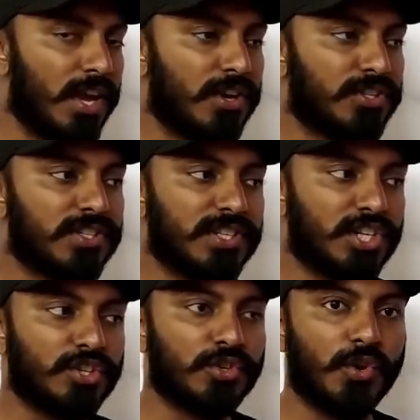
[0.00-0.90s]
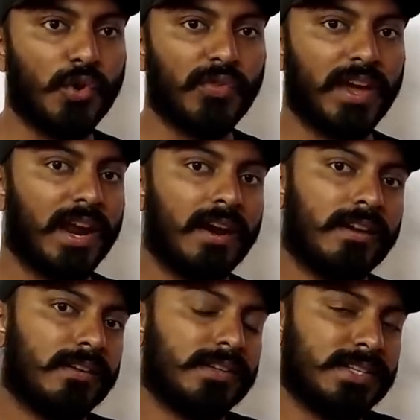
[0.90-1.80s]
You just need to know
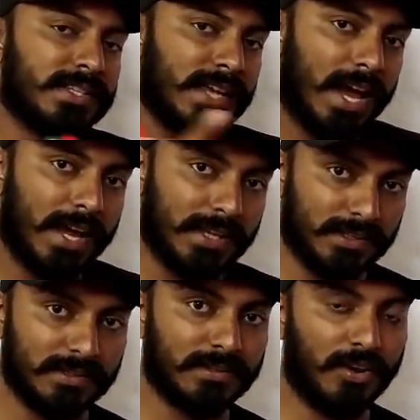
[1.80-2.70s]
their design